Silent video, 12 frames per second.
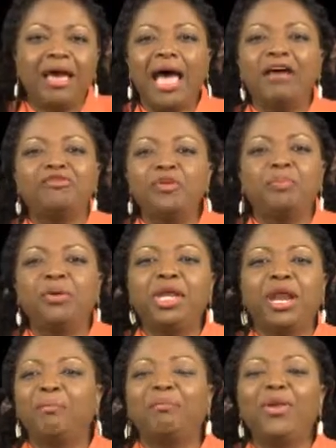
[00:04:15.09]
have to put
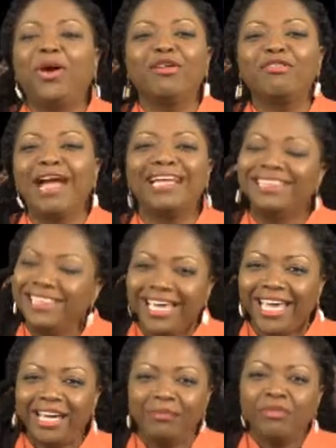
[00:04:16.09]
in a plug right
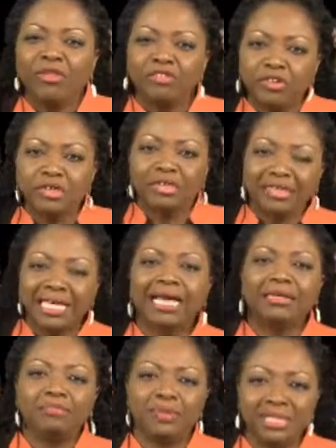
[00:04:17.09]
there for
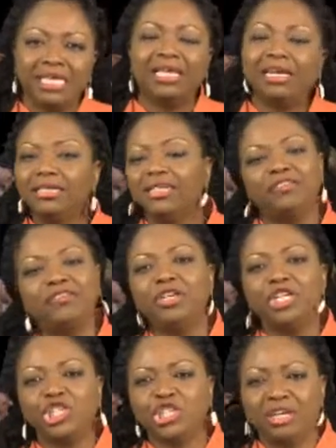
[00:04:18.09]
that particular
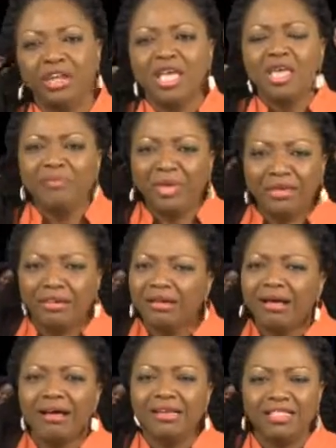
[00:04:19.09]
definition,
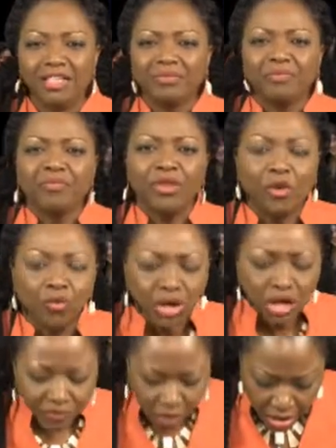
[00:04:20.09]
because the
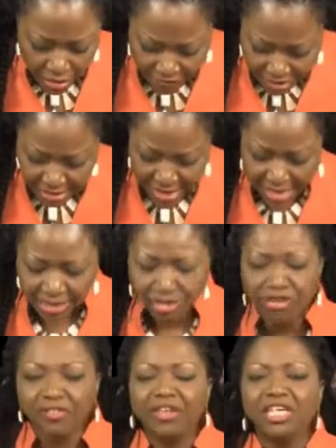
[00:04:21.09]
Word of God even says
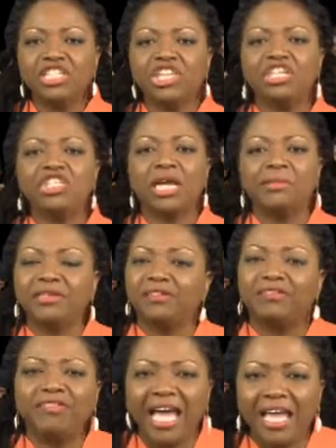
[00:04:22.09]
in Revelation chapter
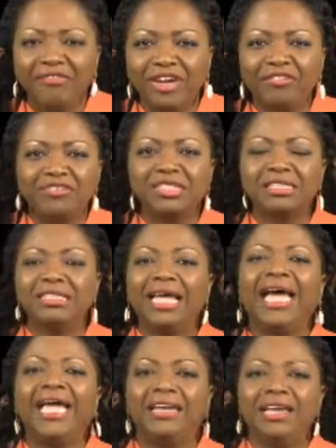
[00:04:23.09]
5 and verse
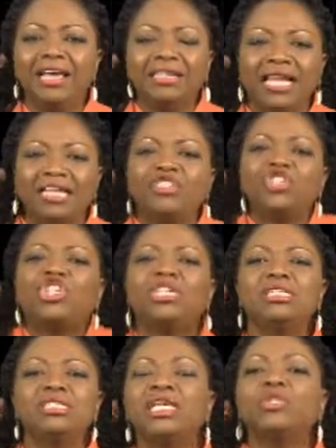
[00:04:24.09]
9 that
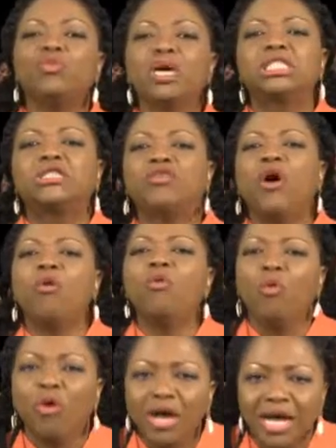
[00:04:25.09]
Jesus was found
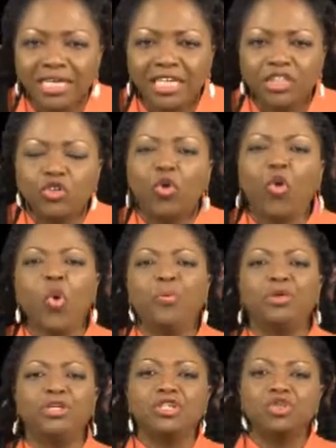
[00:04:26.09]
worthy to
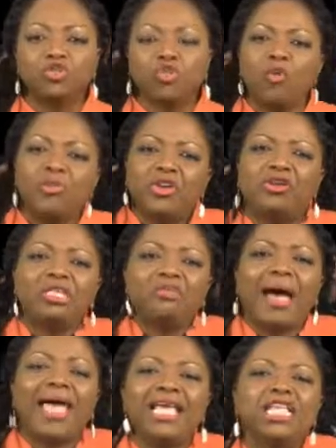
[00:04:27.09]
open the scroll, because
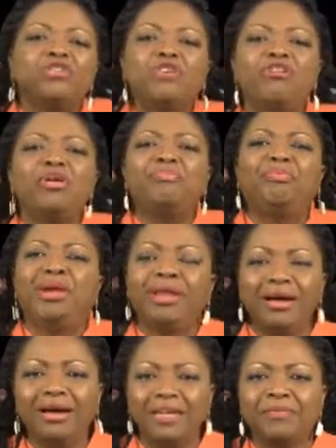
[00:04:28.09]
by his very
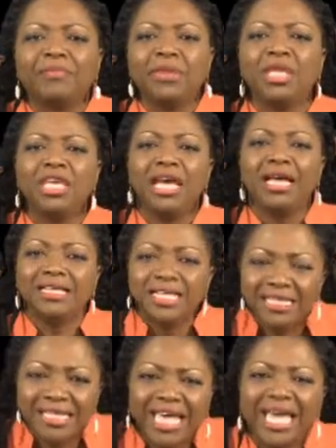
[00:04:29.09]
blood
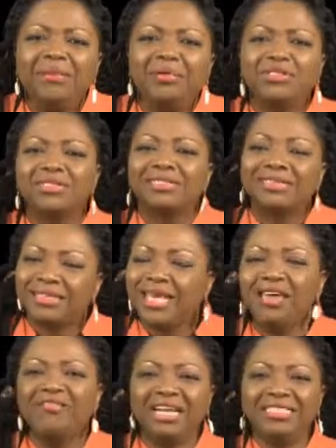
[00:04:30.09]
he's able to
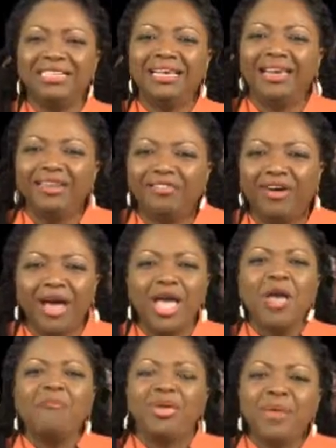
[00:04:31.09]
save and deliver
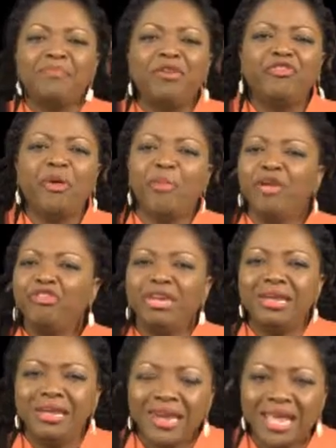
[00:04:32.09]
people from every
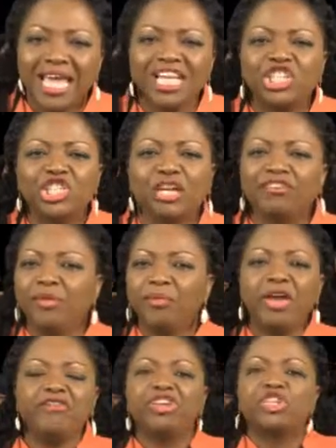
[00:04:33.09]
nation,
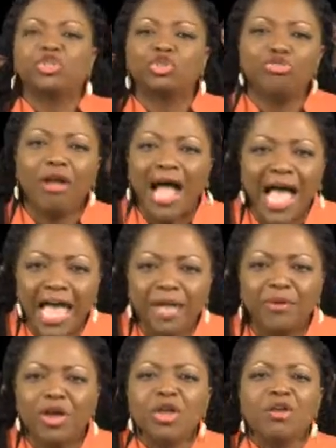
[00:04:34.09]
from every
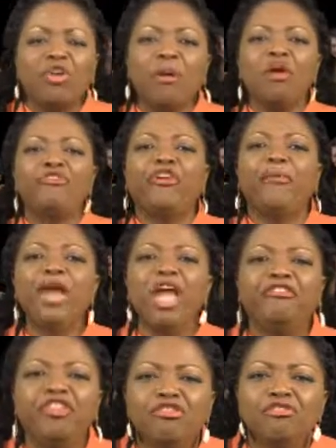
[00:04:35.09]
tribe, come on, from
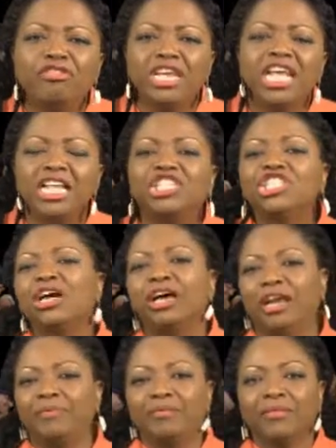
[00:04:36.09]
every
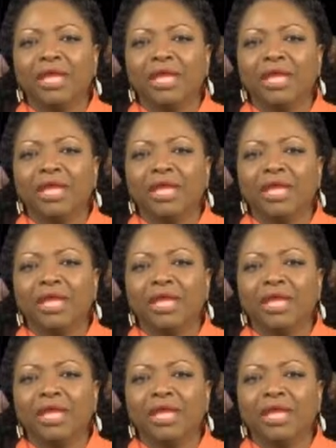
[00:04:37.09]
region.